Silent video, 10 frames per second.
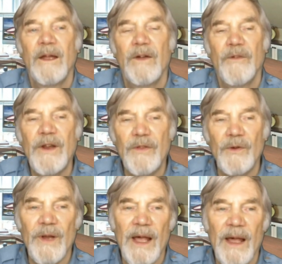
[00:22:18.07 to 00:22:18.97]
Free
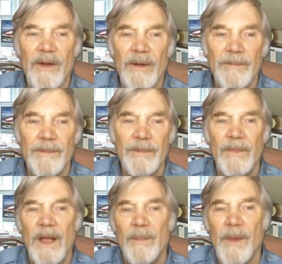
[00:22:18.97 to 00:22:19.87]
Thought Hour,
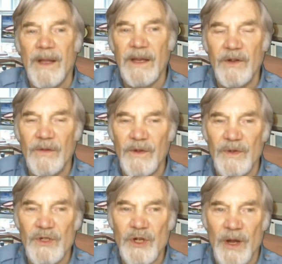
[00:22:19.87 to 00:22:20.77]
my interview
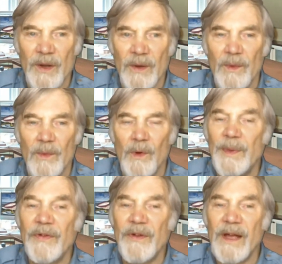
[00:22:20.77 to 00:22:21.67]
show, will be
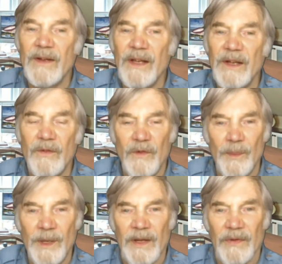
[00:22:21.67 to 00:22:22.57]
starting in a few
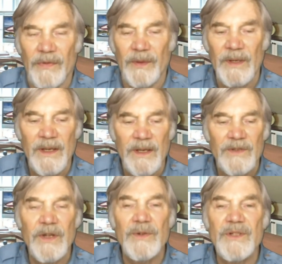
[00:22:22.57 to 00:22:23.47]
minutes,
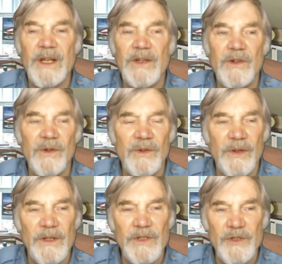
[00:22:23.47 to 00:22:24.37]
so stay tuned to
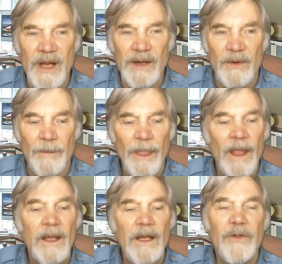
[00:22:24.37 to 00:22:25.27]
this channel.
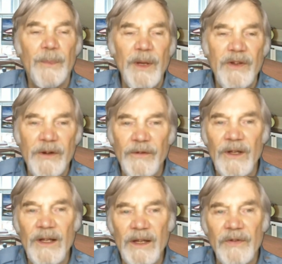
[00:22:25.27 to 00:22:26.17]
It's a bit
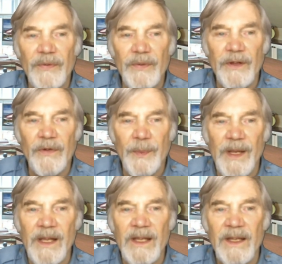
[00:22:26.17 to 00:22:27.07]
different this
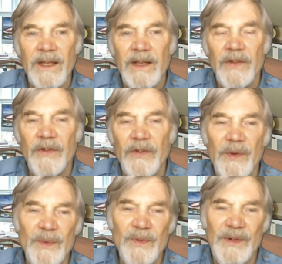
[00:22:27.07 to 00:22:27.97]
week, since
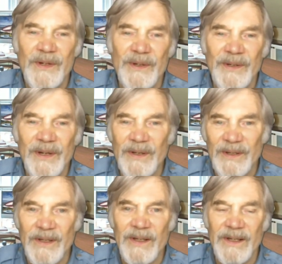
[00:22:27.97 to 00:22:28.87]
it was recorded
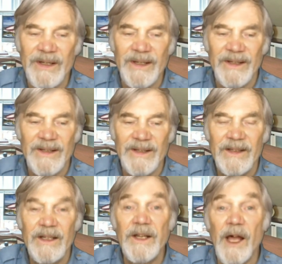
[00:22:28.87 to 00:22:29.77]
earlier,
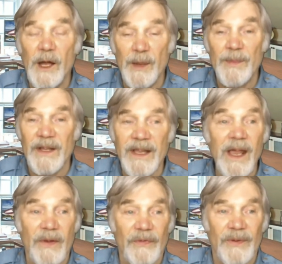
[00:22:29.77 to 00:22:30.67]
and I'm the
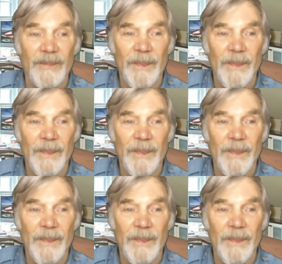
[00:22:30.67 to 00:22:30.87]
guest.